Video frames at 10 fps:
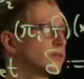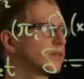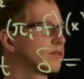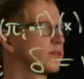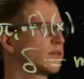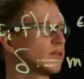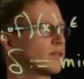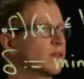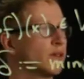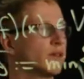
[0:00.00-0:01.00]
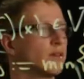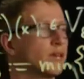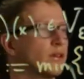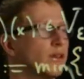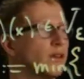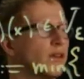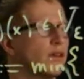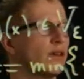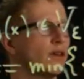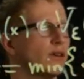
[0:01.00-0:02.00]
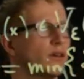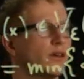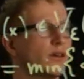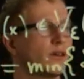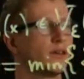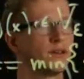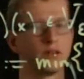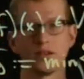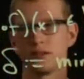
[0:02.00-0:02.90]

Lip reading: (no one is talking)